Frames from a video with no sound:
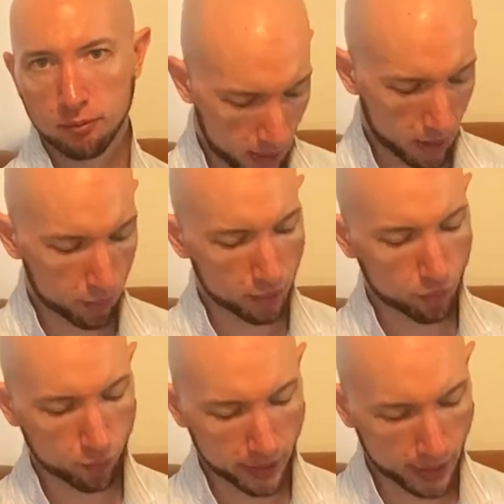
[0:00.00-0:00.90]
I'm
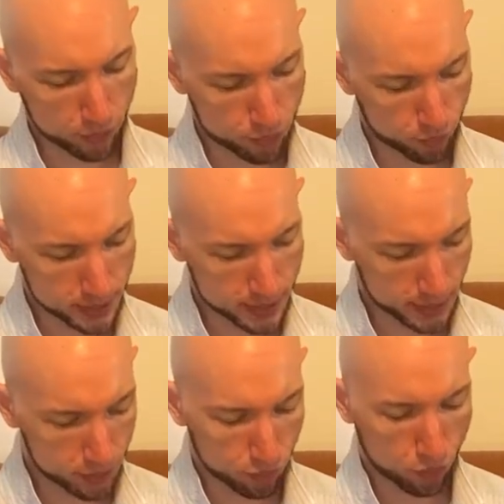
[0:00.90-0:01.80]
going to read out a
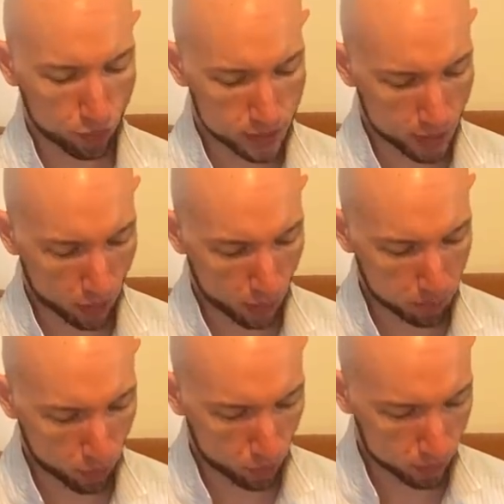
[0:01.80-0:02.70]
receipt of goods that I
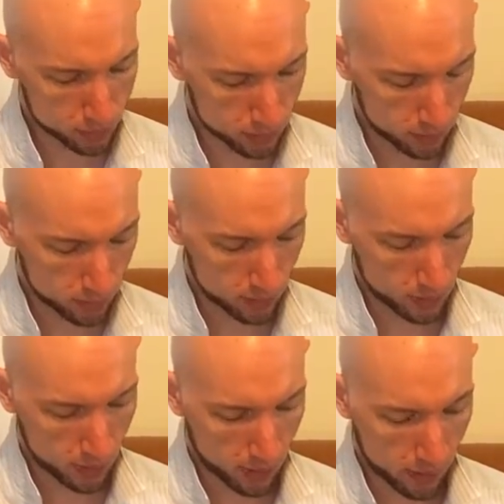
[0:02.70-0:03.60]
bought
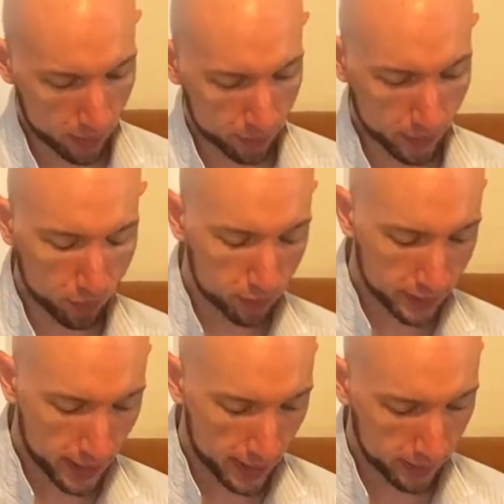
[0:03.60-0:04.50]
the other
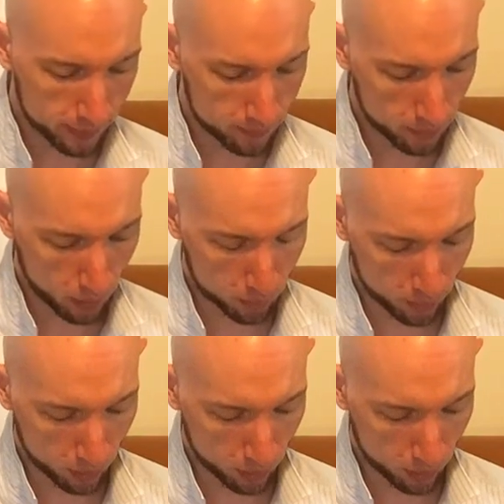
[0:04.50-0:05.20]
day at my